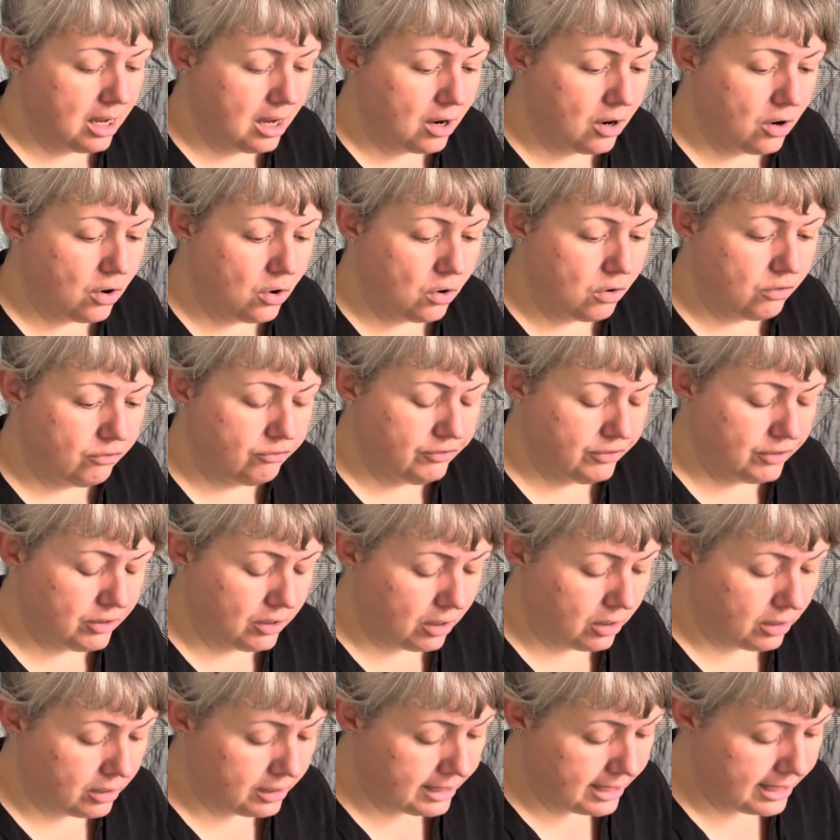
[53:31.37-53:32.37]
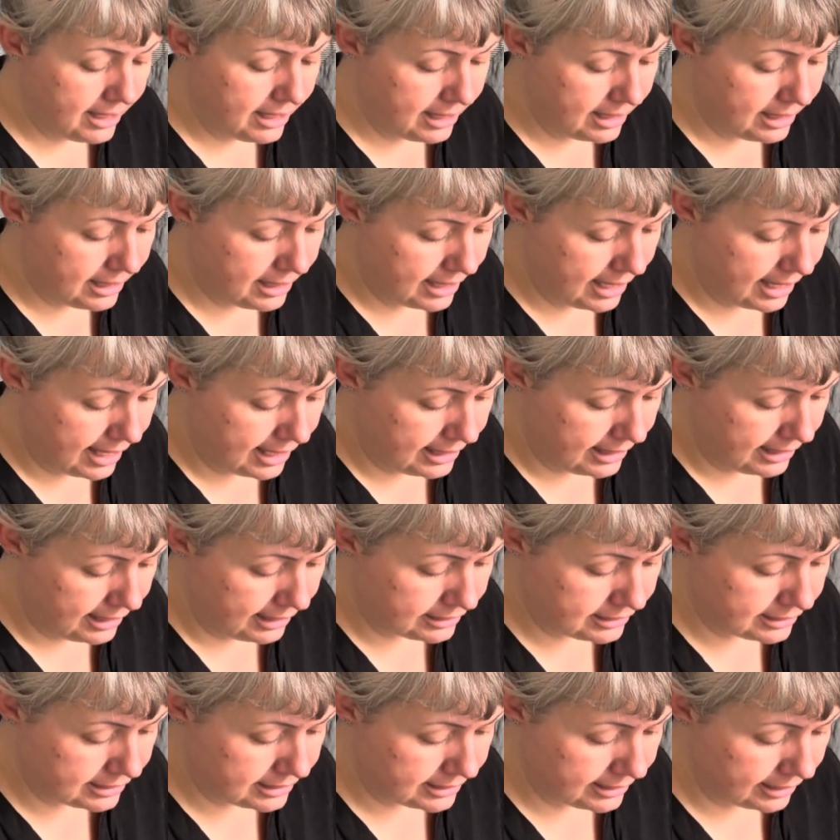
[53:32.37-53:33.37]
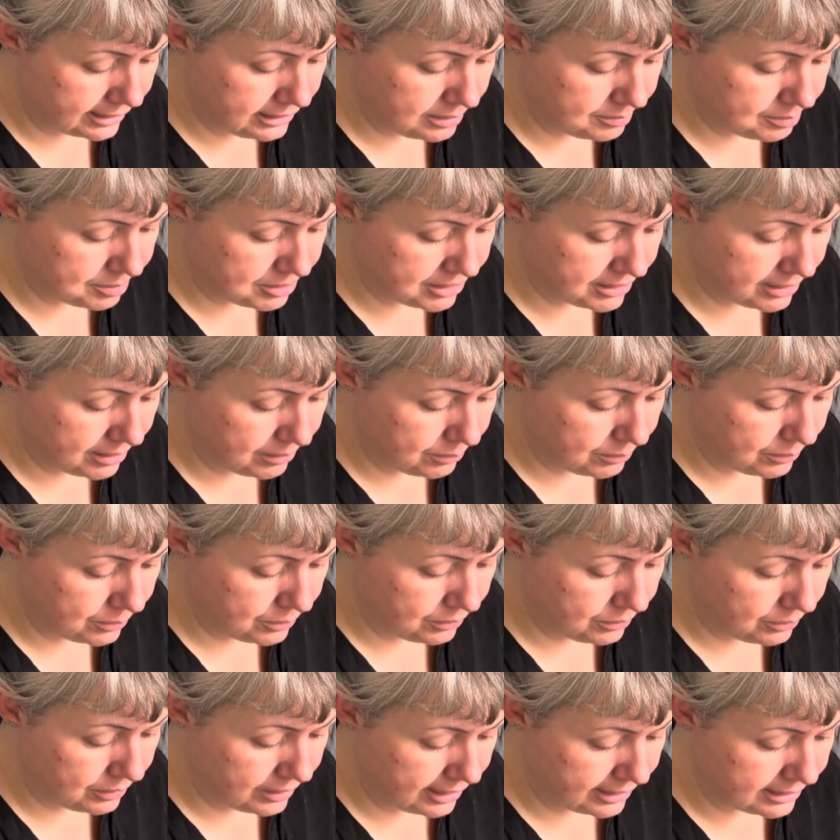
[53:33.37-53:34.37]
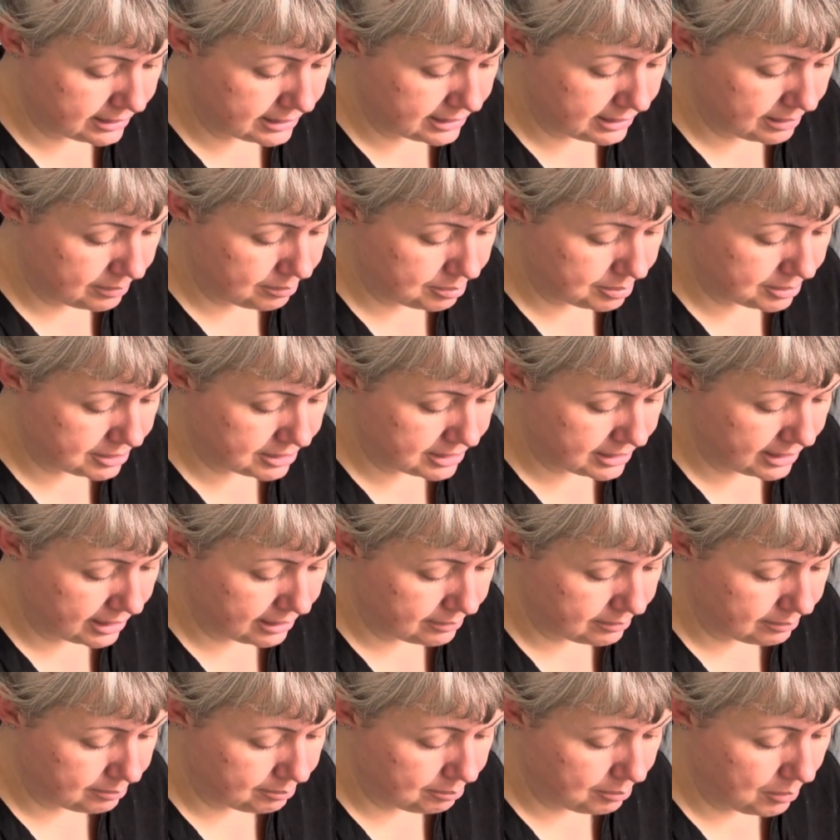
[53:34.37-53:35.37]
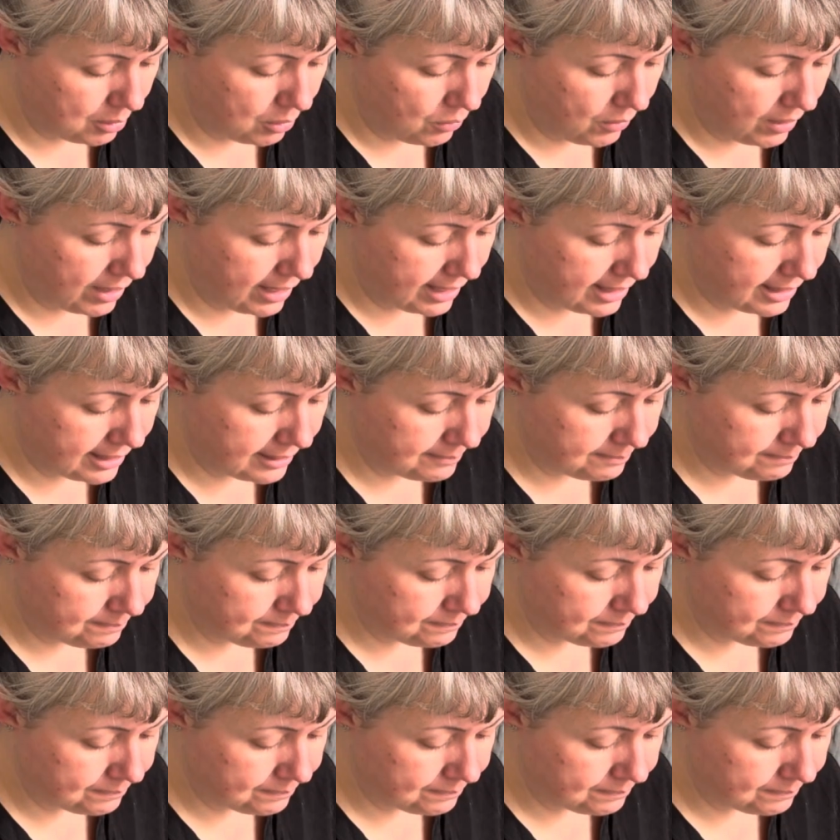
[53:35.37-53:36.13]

of yarn here, and it's 90% wool and 10% mohair.